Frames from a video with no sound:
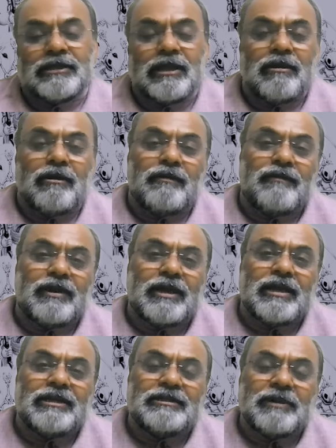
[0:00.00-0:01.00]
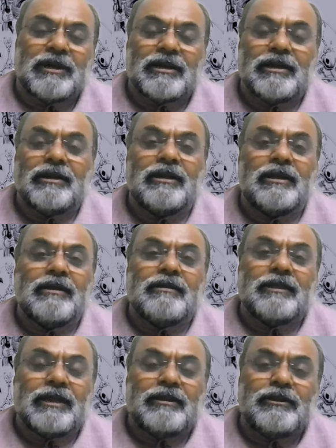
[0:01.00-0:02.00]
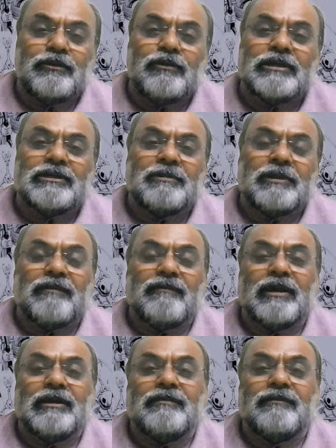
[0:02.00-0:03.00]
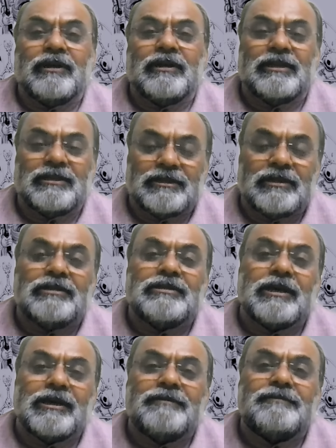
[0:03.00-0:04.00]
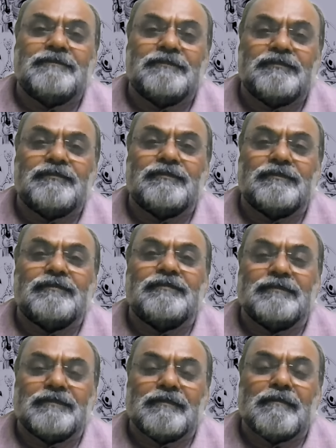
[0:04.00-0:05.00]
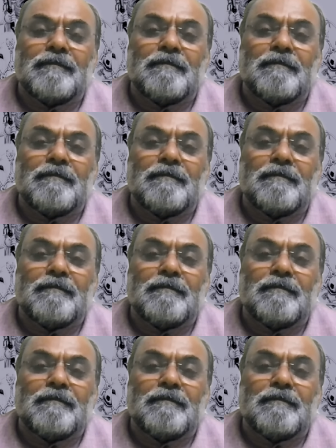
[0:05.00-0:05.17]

are not what I expected. Then you explain what, what the results are. So, would it be